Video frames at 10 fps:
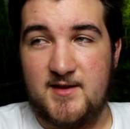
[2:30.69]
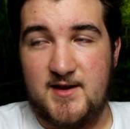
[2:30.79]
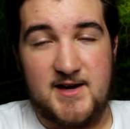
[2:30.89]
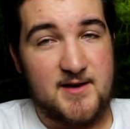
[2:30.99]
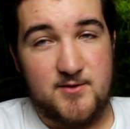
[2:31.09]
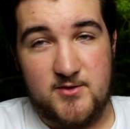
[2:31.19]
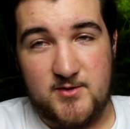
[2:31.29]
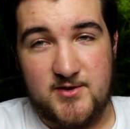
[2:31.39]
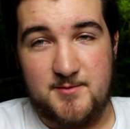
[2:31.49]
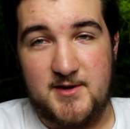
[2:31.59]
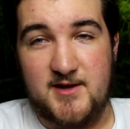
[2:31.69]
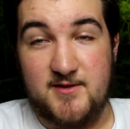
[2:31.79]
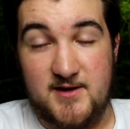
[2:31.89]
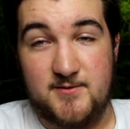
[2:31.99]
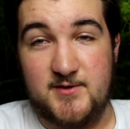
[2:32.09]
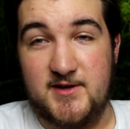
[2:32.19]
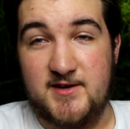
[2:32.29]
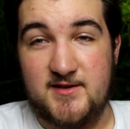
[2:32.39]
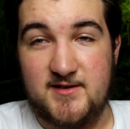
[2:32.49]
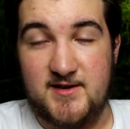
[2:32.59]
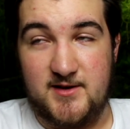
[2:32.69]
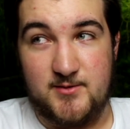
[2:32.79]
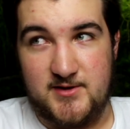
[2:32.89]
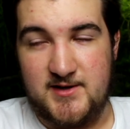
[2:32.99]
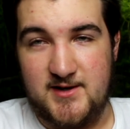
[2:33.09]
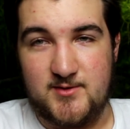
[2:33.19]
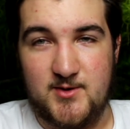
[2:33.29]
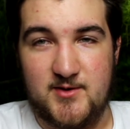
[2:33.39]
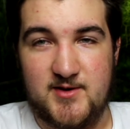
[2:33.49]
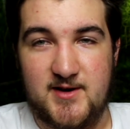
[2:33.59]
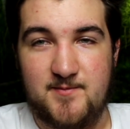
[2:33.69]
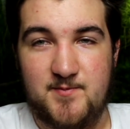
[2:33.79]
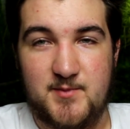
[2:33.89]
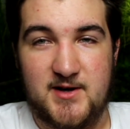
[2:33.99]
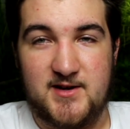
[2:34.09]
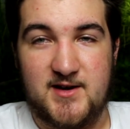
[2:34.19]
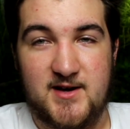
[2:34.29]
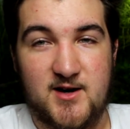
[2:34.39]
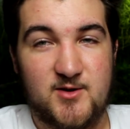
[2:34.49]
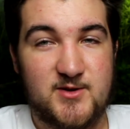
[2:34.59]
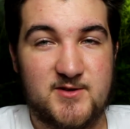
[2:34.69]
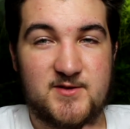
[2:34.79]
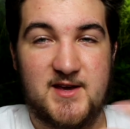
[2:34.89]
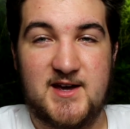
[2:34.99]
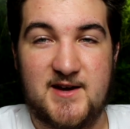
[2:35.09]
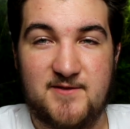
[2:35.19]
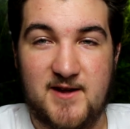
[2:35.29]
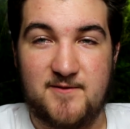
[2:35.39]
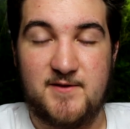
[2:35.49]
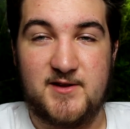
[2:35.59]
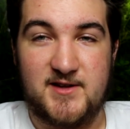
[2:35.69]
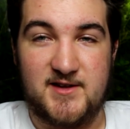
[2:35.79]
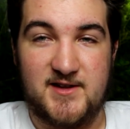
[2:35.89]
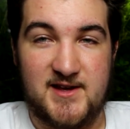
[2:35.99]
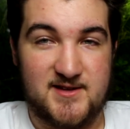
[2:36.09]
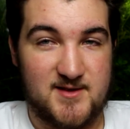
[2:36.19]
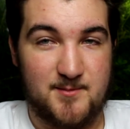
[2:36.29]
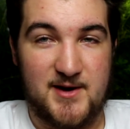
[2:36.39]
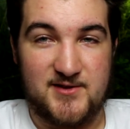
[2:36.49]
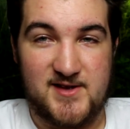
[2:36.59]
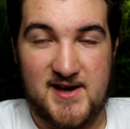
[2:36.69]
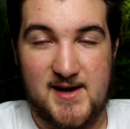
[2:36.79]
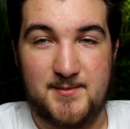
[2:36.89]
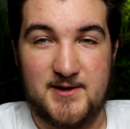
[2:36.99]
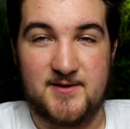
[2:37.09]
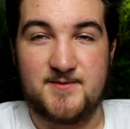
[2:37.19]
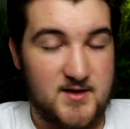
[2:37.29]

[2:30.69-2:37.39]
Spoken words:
I haven't thrown up yet, thankfully, and I really hate throwing up, but I always have that feeling like it's about to happen.